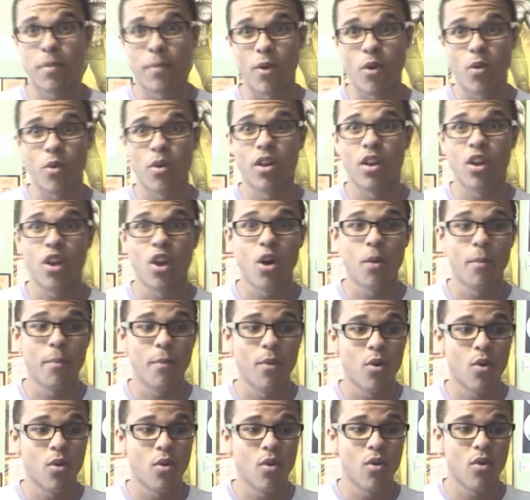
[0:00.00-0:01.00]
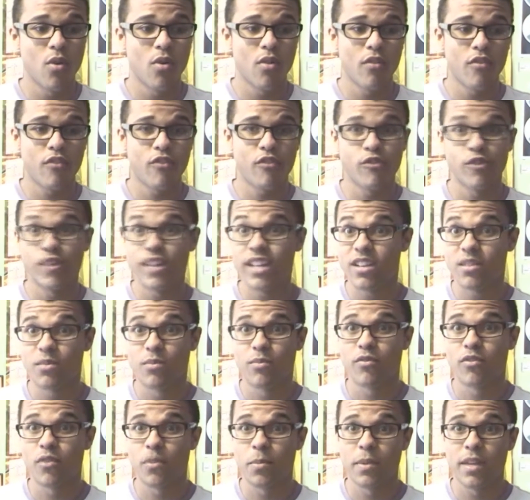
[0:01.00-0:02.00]
promote a lot more
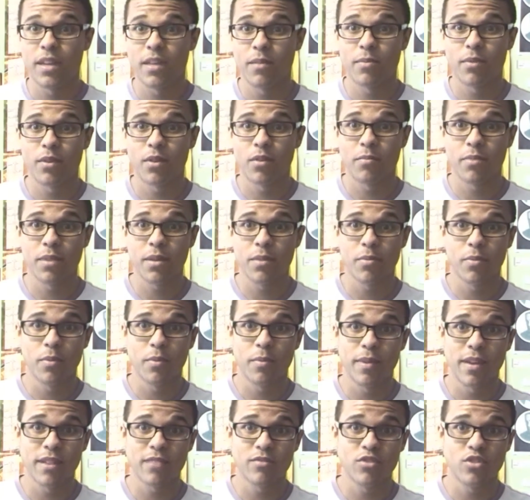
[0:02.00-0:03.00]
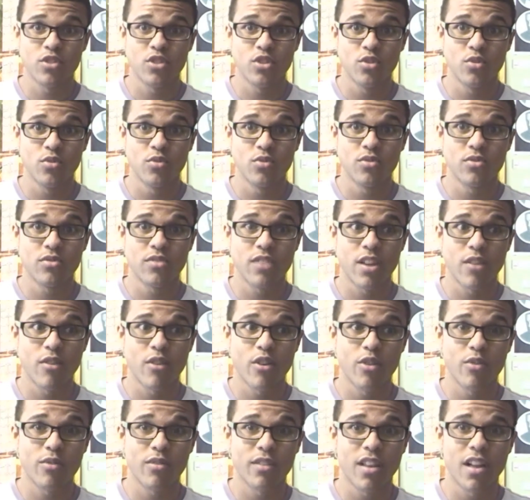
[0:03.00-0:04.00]
freedom for people, and people would be able to choose
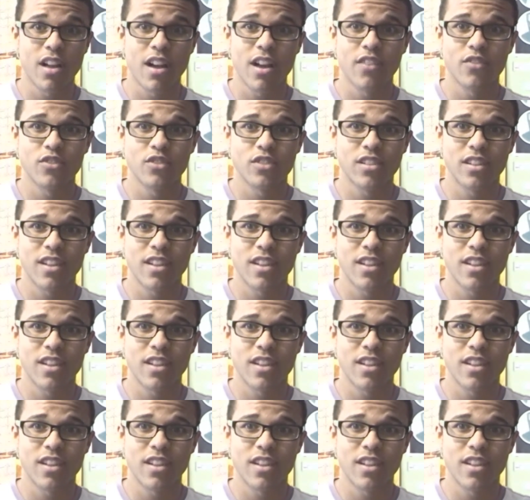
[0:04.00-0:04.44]
their own lives.